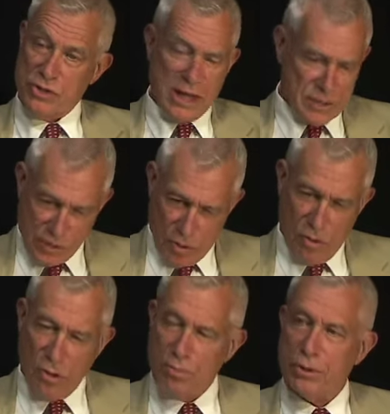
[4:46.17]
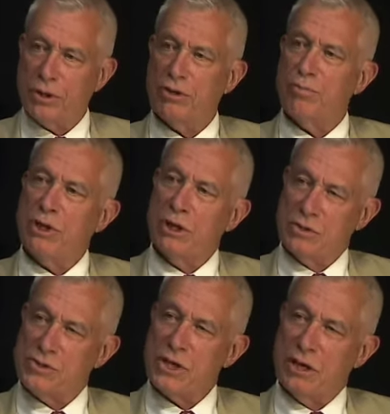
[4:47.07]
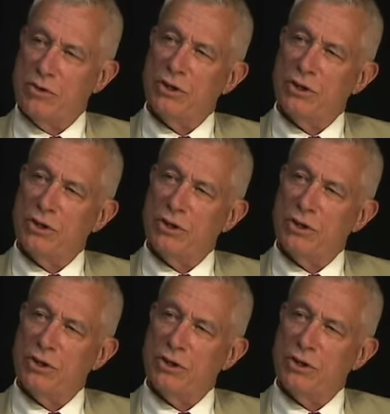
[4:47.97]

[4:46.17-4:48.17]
That's all part of being a savvy